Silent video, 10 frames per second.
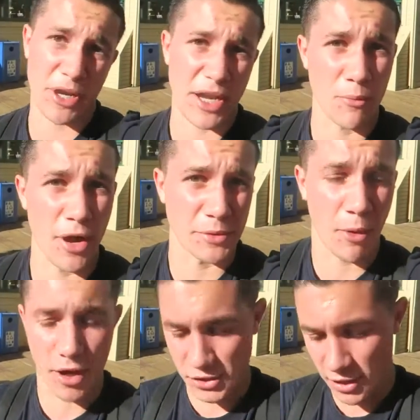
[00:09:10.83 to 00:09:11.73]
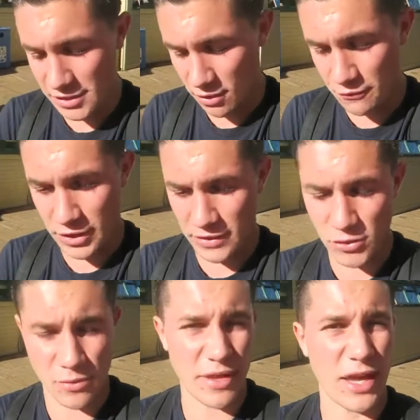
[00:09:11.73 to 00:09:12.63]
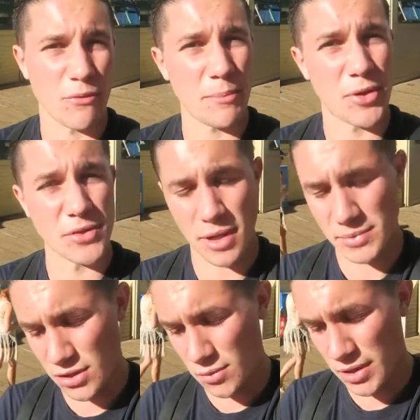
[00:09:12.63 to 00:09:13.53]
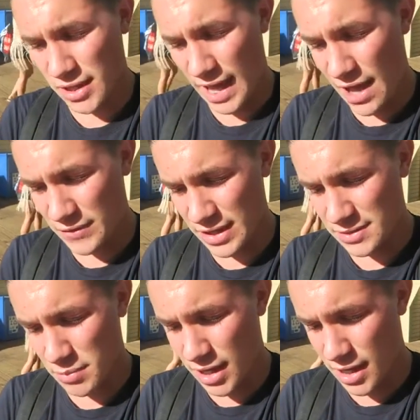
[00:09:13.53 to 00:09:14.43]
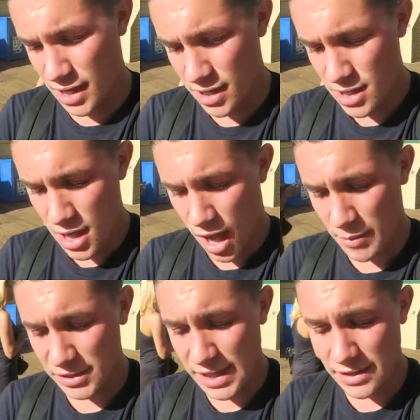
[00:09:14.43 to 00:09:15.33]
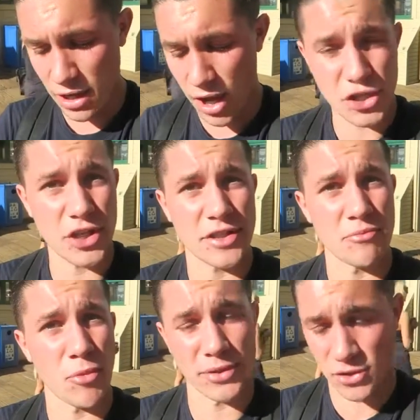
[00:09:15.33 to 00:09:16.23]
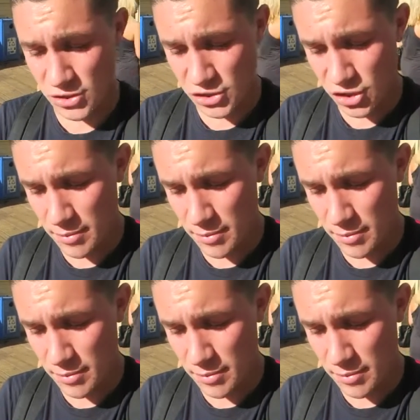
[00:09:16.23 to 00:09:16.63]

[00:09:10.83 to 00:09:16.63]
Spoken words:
are pretty damn rare spawns, right? So I figured they'd ramp those up too, but they haven't. But, I mean, I'll take the Oddishes and Bulbasaurs and